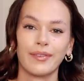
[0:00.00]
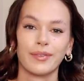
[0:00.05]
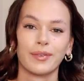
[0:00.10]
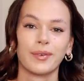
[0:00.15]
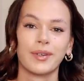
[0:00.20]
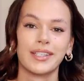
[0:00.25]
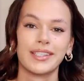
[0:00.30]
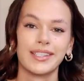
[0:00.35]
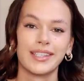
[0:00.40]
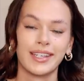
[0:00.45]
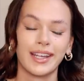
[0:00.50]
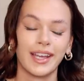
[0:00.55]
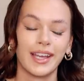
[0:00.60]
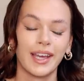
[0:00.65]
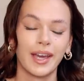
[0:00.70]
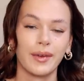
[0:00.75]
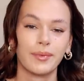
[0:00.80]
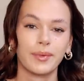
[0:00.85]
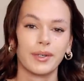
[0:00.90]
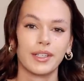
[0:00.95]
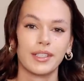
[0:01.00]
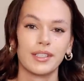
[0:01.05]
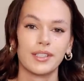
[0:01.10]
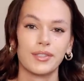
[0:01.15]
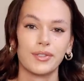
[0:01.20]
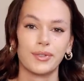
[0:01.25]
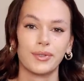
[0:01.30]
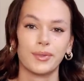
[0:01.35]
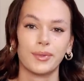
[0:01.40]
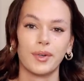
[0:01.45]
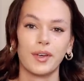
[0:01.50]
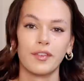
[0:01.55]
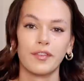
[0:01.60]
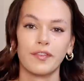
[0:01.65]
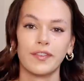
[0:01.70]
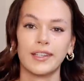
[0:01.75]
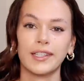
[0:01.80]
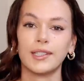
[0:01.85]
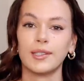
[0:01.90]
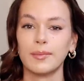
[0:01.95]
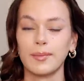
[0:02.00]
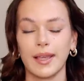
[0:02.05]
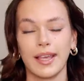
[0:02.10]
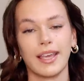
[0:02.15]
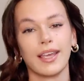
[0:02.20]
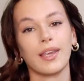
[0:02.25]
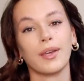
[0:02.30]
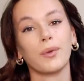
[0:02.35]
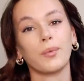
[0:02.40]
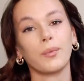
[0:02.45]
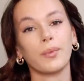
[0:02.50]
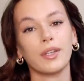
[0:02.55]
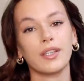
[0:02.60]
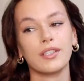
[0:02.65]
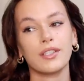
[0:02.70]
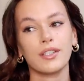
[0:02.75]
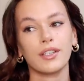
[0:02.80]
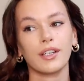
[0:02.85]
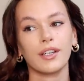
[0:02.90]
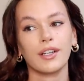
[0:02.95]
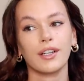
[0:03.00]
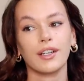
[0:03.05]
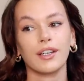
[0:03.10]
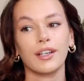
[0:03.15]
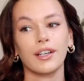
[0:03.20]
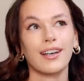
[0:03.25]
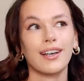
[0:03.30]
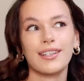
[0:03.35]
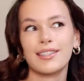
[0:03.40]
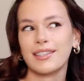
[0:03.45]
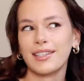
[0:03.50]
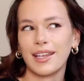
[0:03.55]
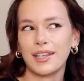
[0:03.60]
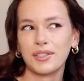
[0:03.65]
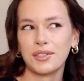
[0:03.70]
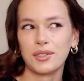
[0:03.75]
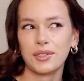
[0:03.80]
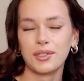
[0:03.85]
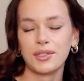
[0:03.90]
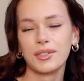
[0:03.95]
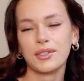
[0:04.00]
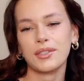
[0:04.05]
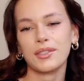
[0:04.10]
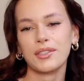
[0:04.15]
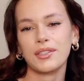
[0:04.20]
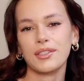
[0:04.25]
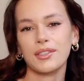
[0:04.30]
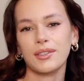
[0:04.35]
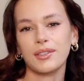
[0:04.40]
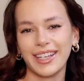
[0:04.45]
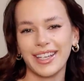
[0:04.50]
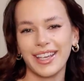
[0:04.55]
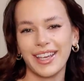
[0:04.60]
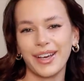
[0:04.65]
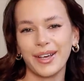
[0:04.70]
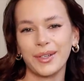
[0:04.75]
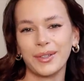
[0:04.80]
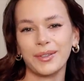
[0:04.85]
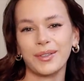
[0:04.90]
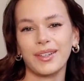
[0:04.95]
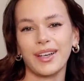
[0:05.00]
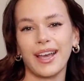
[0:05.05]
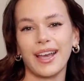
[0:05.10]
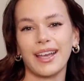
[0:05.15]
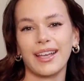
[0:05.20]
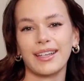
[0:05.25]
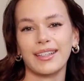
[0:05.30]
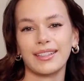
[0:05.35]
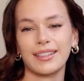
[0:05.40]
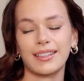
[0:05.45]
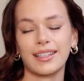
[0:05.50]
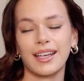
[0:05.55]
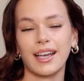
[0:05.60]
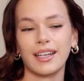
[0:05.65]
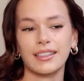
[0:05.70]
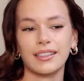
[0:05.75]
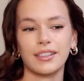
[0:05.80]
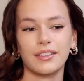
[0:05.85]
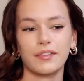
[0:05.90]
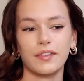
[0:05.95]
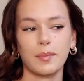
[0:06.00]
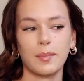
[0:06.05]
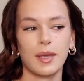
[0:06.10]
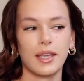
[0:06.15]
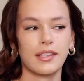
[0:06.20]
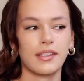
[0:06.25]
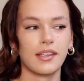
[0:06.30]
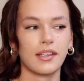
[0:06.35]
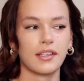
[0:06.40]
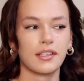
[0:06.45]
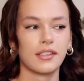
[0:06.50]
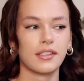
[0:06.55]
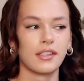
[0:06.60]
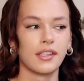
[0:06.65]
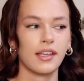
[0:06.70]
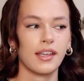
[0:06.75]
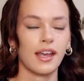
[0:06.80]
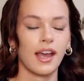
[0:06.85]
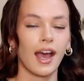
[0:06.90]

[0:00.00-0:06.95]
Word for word: Hey everyone, today I wanted to film a winter essentials video and kind of the basics